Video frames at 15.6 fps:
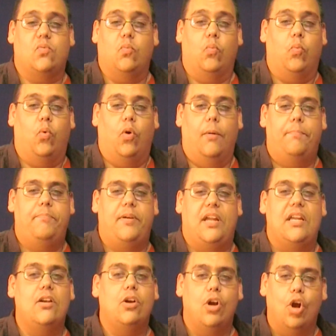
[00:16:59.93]

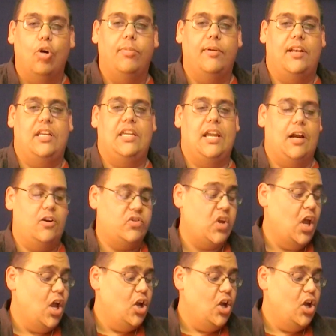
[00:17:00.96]
Whoopee. Nobody cares.